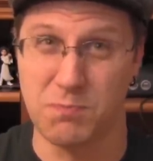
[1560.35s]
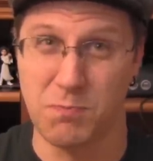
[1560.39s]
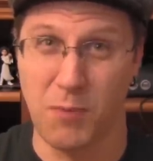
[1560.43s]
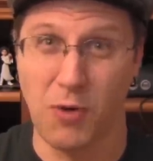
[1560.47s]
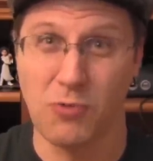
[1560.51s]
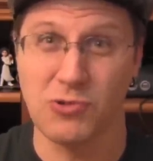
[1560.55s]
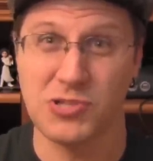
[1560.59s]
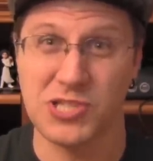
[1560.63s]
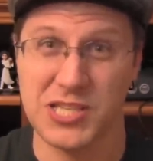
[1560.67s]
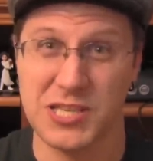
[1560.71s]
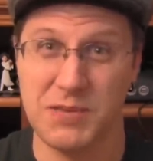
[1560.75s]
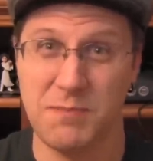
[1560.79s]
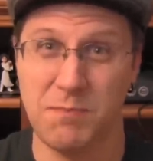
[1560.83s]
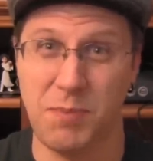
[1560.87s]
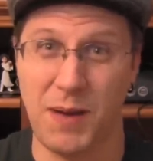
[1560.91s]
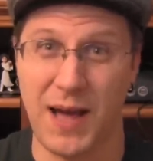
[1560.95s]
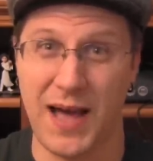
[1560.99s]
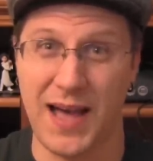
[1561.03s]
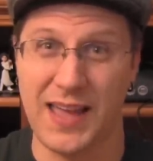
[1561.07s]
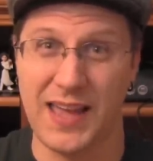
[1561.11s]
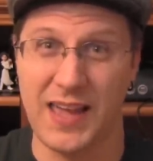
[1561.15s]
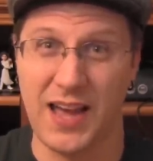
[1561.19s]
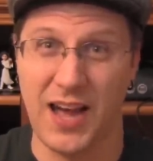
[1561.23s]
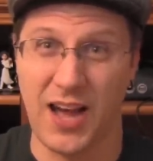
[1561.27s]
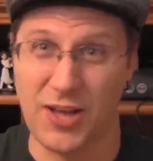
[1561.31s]
mostly
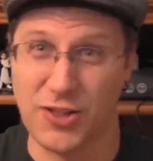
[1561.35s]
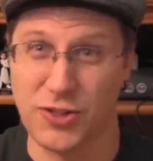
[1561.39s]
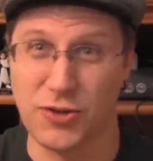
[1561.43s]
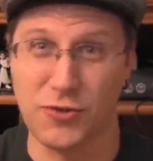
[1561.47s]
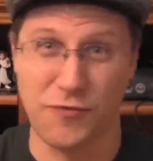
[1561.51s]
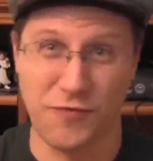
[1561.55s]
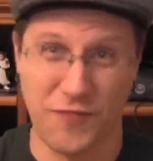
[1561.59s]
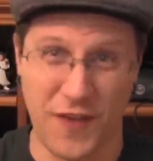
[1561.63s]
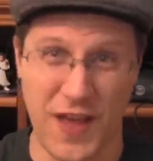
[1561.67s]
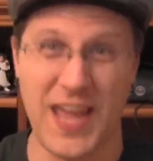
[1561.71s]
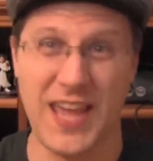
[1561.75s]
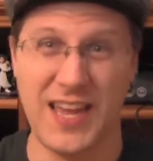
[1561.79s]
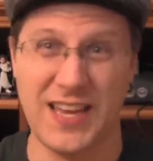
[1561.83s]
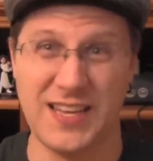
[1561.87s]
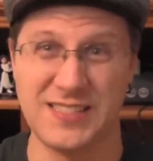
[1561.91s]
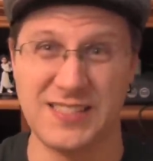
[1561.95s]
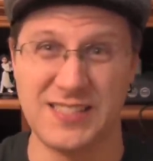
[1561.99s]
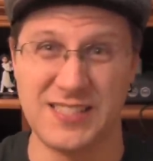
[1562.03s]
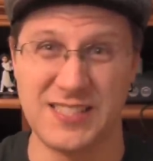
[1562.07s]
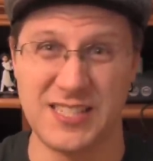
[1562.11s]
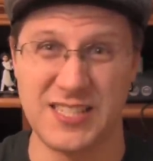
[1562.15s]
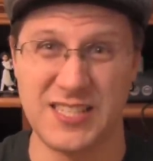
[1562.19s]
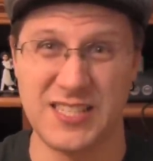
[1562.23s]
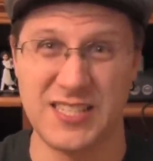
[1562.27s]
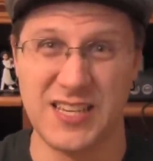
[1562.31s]
by other
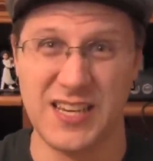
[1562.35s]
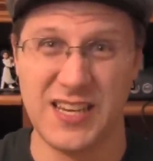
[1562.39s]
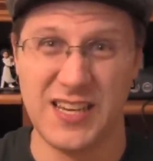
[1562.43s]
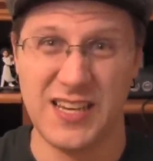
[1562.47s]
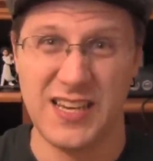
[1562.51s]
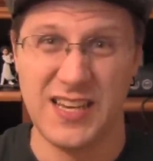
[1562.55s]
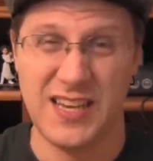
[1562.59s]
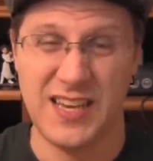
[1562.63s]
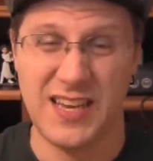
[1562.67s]
fans.